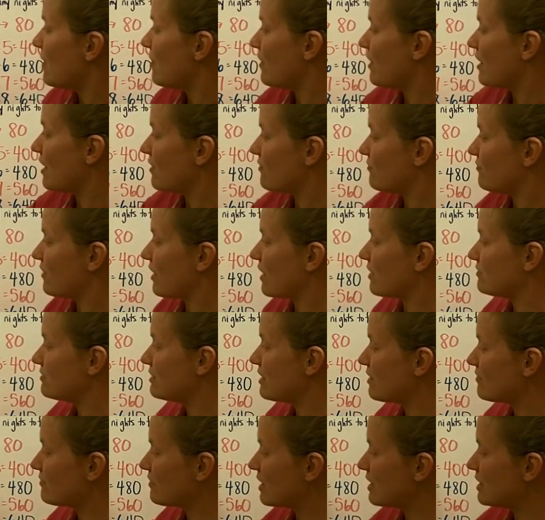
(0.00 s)
And then I
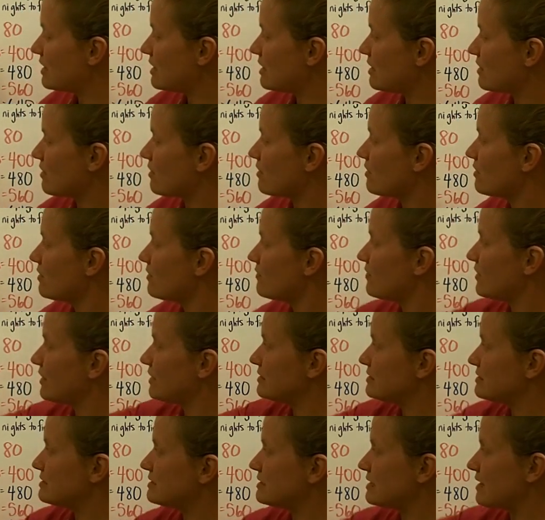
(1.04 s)
found out right here
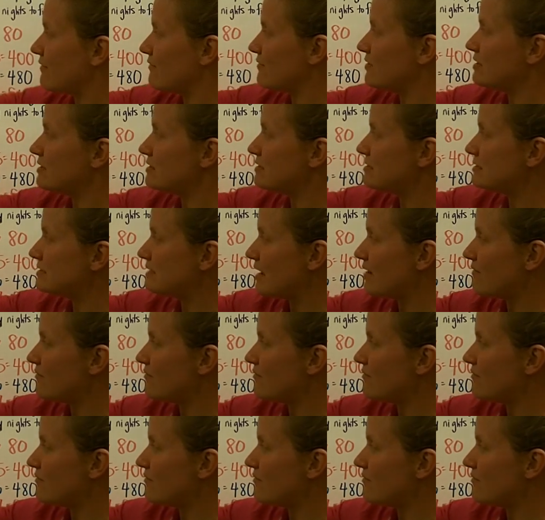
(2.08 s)
that 7